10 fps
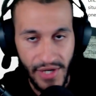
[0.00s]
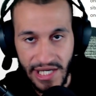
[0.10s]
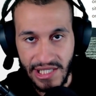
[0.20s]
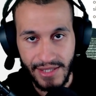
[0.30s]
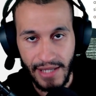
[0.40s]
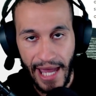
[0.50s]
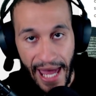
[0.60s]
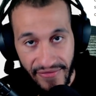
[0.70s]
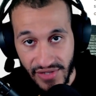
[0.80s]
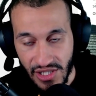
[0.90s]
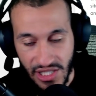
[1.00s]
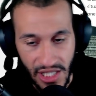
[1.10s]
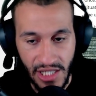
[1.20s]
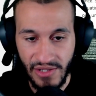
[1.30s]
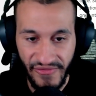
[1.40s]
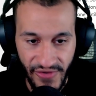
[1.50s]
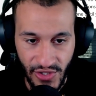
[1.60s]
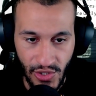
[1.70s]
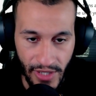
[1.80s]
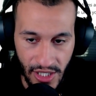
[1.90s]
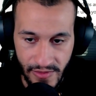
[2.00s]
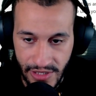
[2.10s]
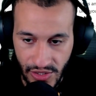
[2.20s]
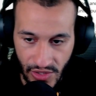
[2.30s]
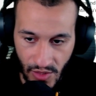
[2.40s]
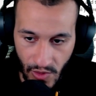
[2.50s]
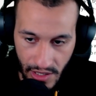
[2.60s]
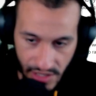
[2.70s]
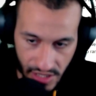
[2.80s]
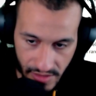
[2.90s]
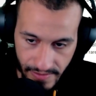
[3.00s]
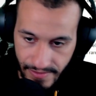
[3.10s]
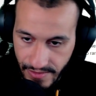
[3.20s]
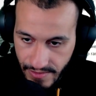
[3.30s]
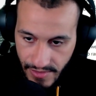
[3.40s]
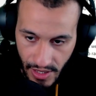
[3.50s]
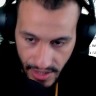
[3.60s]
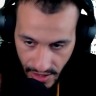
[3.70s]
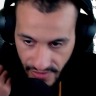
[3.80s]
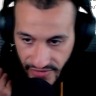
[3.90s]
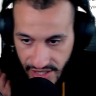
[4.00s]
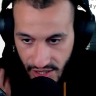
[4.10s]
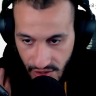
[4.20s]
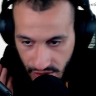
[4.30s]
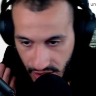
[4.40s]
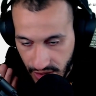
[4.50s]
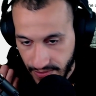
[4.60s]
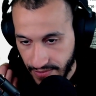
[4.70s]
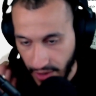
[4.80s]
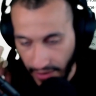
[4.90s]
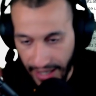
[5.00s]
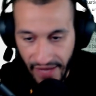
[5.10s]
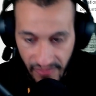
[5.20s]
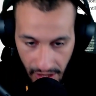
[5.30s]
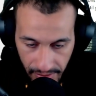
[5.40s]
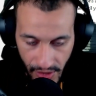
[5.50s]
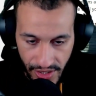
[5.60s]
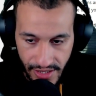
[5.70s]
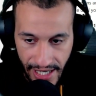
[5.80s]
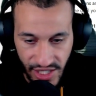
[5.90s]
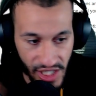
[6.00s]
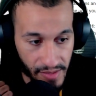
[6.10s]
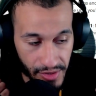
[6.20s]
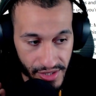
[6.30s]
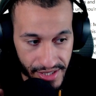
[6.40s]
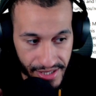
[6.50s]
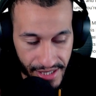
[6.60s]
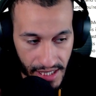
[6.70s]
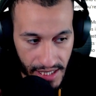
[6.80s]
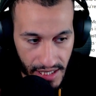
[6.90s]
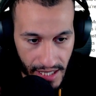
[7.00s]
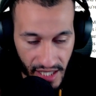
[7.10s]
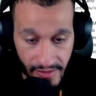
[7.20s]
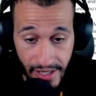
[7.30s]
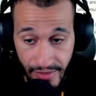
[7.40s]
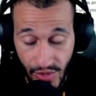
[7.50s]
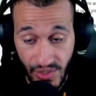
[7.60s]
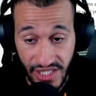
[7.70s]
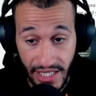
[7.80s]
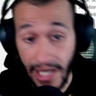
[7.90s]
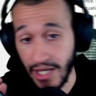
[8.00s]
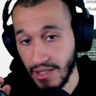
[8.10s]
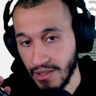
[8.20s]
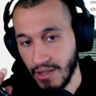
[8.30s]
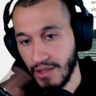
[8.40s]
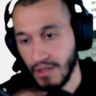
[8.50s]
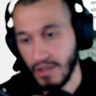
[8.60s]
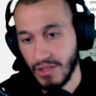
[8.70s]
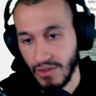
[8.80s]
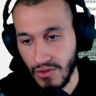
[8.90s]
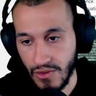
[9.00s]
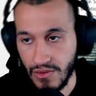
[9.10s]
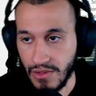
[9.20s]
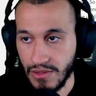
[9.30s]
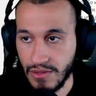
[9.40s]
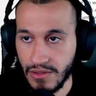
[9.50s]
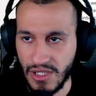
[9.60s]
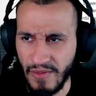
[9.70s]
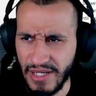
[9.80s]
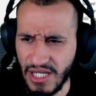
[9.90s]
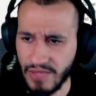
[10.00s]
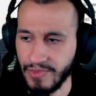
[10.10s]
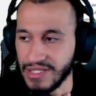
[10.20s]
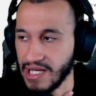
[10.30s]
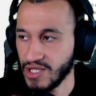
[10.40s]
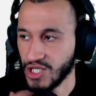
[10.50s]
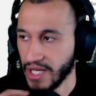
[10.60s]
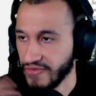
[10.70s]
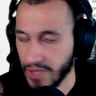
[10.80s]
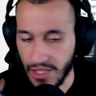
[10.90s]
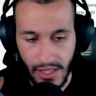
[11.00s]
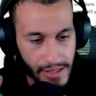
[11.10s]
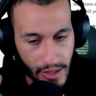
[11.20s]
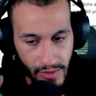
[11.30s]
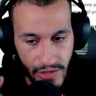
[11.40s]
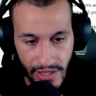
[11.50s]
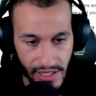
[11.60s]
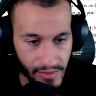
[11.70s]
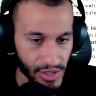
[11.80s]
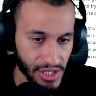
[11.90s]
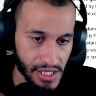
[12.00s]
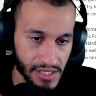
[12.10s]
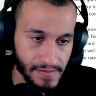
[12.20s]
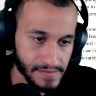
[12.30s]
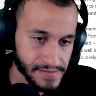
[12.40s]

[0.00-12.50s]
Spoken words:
guys haven't seen the first 2 elements, you can watch them on the other videos. Alright, I have them uploaded. I actually uploaded element number 2 today. So somebody can put that in the chat for me. That would be greatly appreciated.